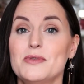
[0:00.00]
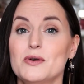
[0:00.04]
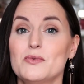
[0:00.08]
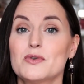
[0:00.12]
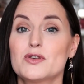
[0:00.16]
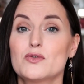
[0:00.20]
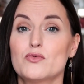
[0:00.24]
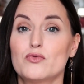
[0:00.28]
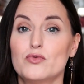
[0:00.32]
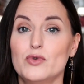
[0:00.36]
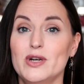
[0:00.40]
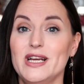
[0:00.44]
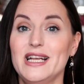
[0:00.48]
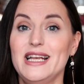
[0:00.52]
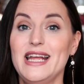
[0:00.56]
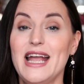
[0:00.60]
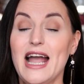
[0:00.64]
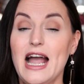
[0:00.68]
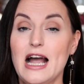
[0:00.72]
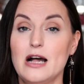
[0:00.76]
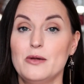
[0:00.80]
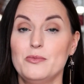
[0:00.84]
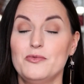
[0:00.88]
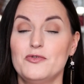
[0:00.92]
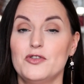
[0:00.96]
that was really
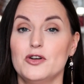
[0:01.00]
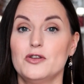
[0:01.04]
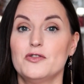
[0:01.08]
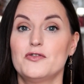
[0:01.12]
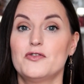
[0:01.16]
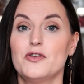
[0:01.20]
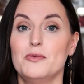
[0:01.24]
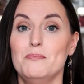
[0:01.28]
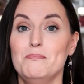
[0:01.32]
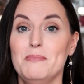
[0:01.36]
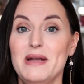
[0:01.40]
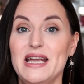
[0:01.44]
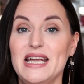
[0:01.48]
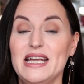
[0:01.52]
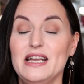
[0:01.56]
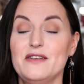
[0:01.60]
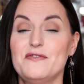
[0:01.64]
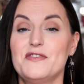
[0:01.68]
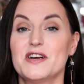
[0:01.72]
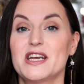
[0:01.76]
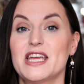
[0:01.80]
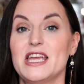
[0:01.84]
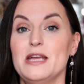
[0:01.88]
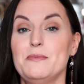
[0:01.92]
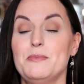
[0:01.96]
helpful for me
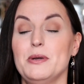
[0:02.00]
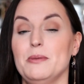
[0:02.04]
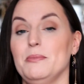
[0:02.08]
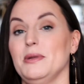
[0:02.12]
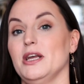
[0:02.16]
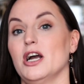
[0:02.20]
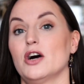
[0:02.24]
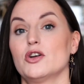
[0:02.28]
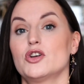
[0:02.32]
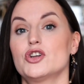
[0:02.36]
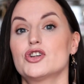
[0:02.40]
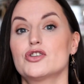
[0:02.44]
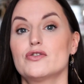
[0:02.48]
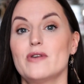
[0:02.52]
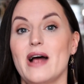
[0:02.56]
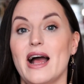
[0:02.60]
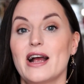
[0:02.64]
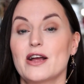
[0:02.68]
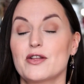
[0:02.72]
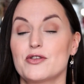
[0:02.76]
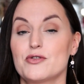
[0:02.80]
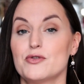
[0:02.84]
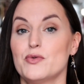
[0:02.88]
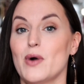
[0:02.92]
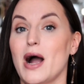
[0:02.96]
for keeping me on
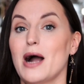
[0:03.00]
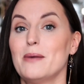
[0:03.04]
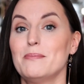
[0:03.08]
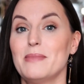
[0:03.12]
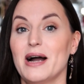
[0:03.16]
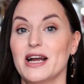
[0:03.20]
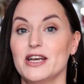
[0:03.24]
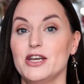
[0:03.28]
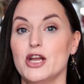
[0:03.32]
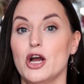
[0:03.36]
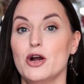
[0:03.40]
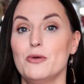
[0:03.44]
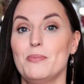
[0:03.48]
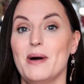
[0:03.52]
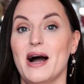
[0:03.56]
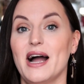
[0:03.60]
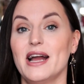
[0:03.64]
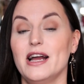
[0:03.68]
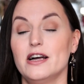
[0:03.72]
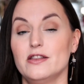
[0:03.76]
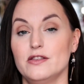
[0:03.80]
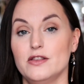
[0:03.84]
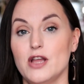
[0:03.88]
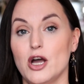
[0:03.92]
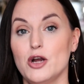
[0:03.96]
track throughout my no-buy
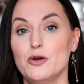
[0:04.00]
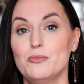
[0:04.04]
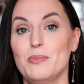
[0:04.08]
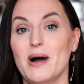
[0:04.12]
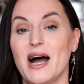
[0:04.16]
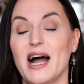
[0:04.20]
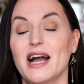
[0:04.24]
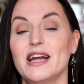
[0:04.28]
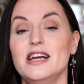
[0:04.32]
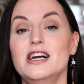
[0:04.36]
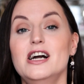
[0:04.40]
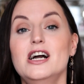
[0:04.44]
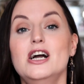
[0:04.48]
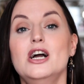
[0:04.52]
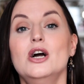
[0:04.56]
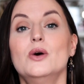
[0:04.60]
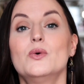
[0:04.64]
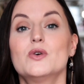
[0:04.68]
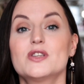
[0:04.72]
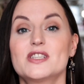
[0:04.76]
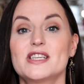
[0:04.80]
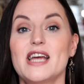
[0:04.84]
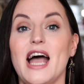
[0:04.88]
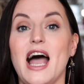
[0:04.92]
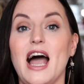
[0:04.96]
and low-buy
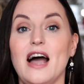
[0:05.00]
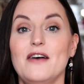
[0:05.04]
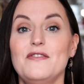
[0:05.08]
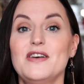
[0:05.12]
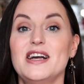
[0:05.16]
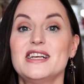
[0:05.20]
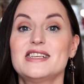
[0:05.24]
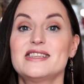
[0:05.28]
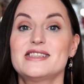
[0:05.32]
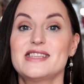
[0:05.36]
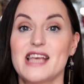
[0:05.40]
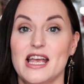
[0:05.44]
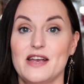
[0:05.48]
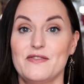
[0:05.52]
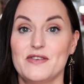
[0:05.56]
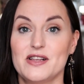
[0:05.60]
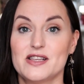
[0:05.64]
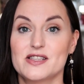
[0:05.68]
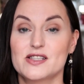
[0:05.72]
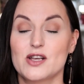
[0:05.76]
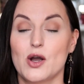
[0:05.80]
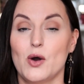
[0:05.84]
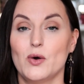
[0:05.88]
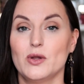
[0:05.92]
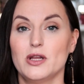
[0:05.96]
was to have a
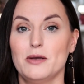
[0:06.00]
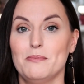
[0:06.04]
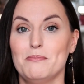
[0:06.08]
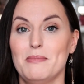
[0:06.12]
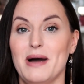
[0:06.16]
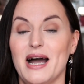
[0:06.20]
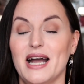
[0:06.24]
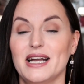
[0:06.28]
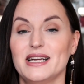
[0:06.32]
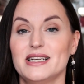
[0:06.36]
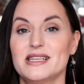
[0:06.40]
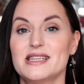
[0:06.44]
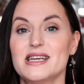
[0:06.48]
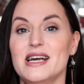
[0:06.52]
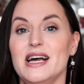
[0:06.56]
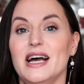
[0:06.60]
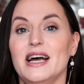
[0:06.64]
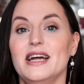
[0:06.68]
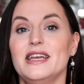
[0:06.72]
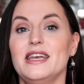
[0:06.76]
savings goal in mind.